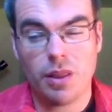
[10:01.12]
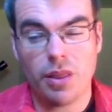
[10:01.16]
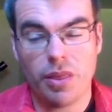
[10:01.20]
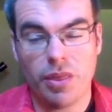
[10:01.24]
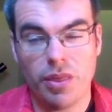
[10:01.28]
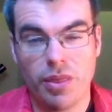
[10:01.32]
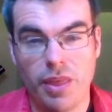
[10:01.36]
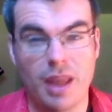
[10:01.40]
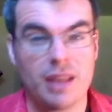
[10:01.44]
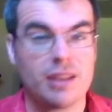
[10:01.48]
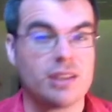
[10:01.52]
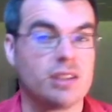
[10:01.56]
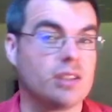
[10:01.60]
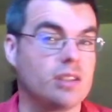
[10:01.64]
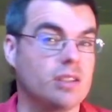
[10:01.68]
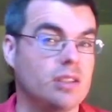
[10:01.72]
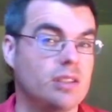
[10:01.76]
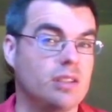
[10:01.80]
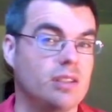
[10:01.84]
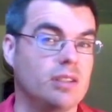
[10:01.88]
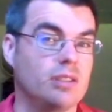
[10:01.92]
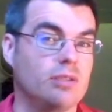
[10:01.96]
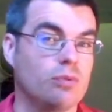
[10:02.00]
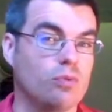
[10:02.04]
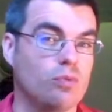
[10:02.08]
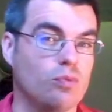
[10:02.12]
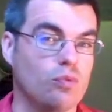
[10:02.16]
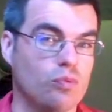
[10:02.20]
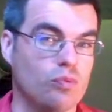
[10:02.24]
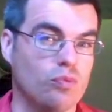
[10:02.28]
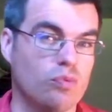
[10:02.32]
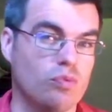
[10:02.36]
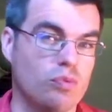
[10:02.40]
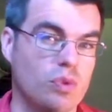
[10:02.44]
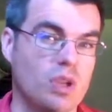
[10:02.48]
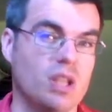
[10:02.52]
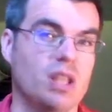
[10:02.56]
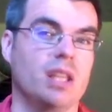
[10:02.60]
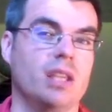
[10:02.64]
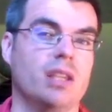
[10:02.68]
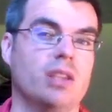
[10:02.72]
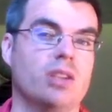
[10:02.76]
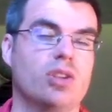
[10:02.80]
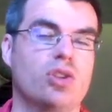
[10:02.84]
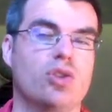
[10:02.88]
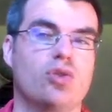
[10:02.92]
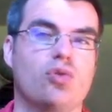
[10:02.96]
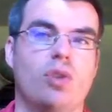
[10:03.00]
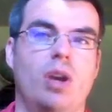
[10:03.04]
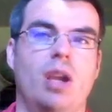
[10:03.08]
That's really
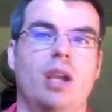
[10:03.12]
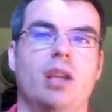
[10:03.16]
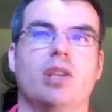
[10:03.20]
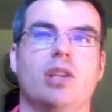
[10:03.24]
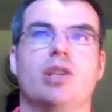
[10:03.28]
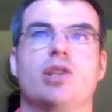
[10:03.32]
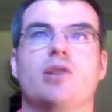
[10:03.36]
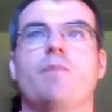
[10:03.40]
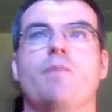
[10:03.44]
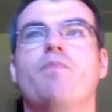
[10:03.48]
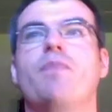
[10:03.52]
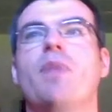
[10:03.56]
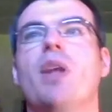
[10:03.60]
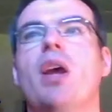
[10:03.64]
strange.